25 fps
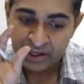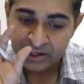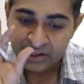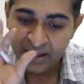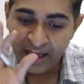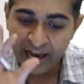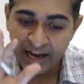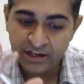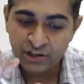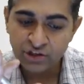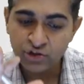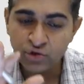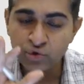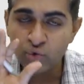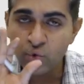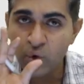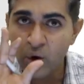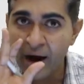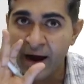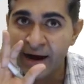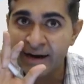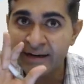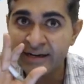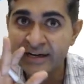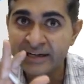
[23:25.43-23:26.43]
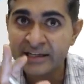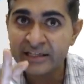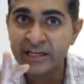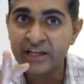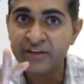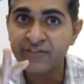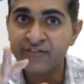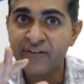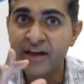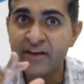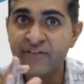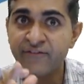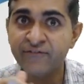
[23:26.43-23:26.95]
can you
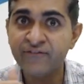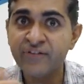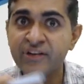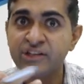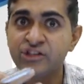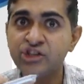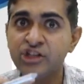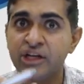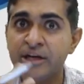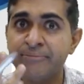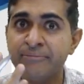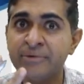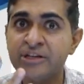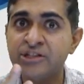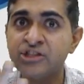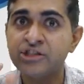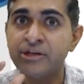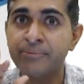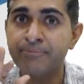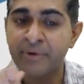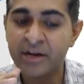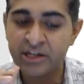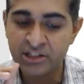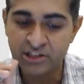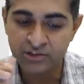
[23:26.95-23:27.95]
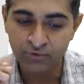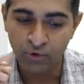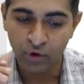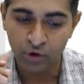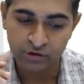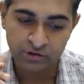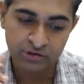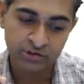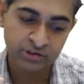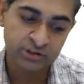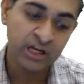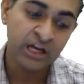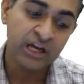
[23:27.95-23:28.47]
identify which image depicts
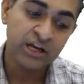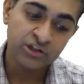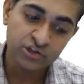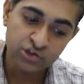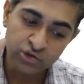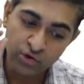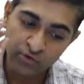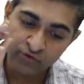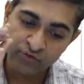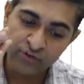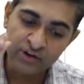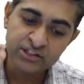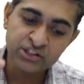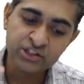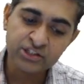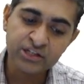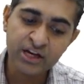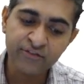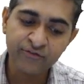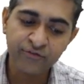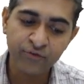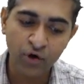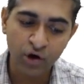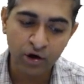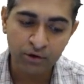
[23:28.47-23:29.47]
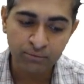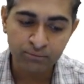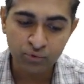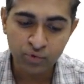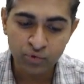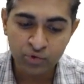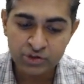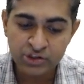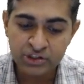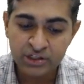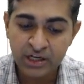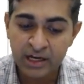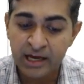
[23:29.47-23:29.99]
what? So first and
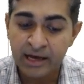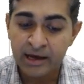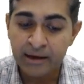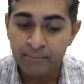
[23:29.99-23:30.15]
foremost,